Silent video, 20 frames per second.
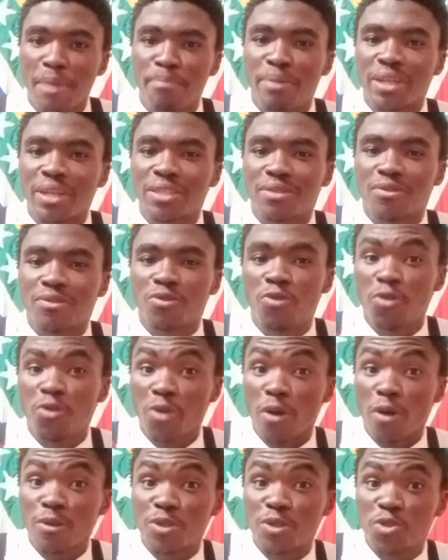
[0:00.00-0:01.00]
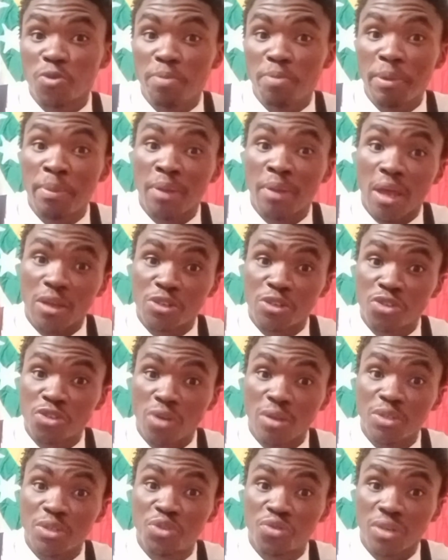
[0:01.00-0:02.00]
But kudos to people like
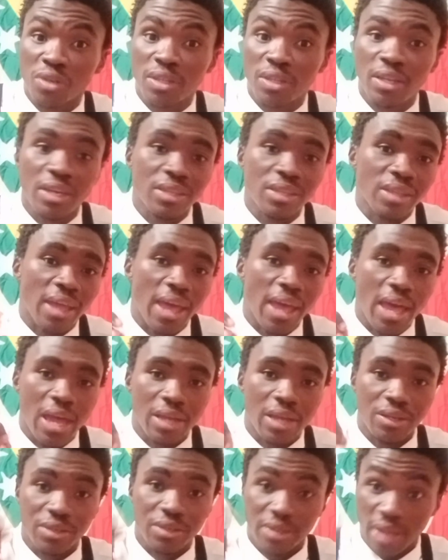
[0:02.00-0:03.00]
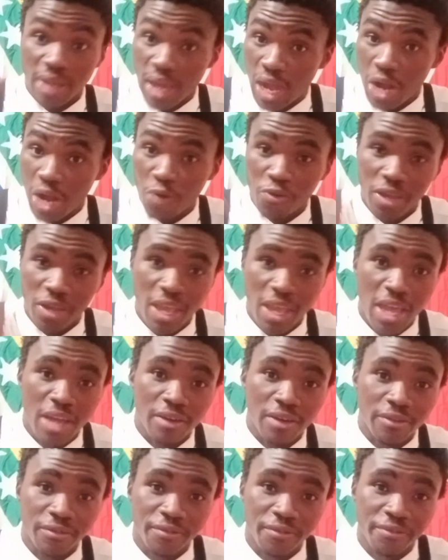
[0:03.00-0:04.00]
Sean Strickland, and now we
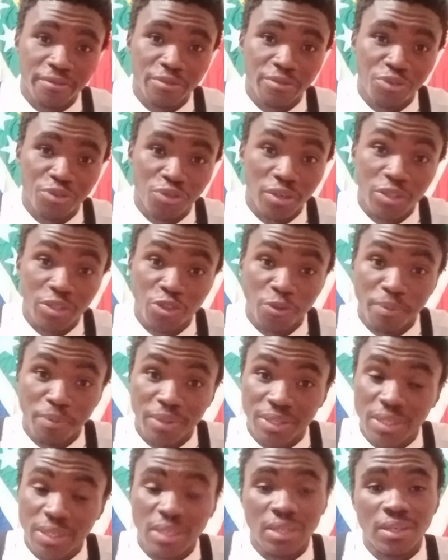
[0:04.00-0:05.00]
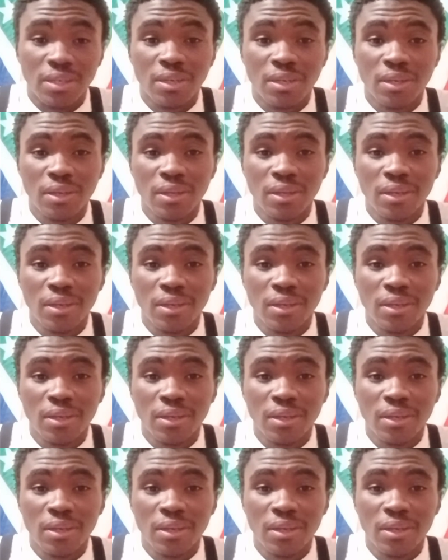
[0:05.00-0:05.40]
have Dricus du Plessis.